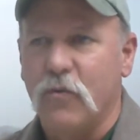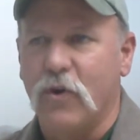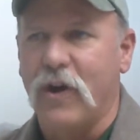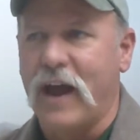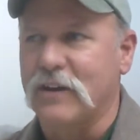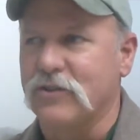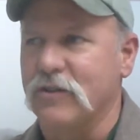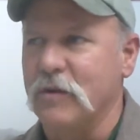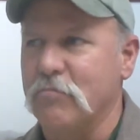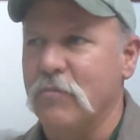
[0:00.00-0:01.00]
we're
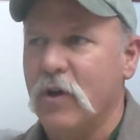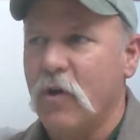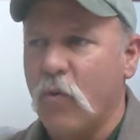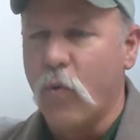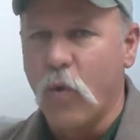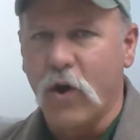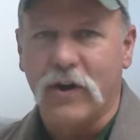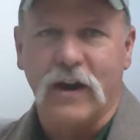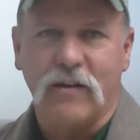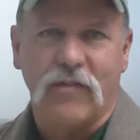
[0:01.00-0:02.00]
actually
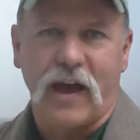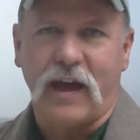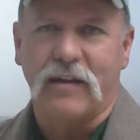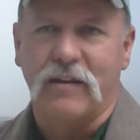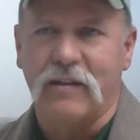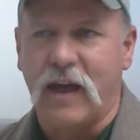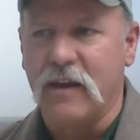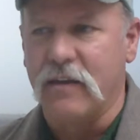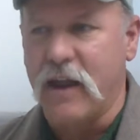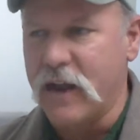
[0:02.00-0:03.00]
working that
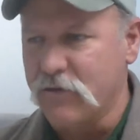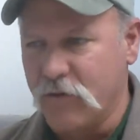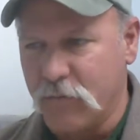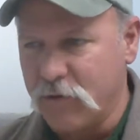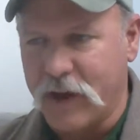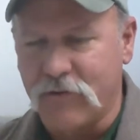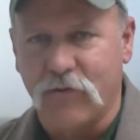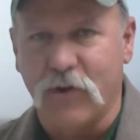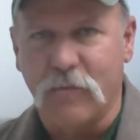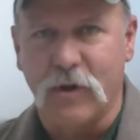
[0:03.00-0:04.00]
natural plant
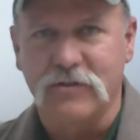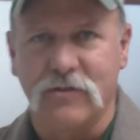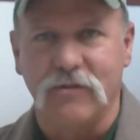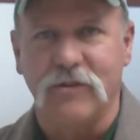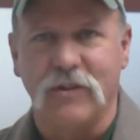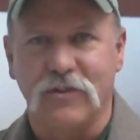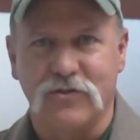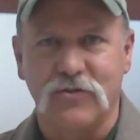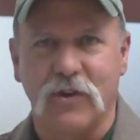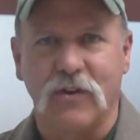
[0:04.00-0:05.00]
growing muscle, the
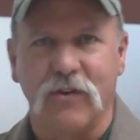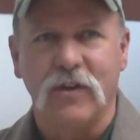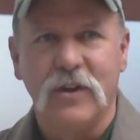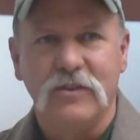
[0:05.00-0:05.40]
soil,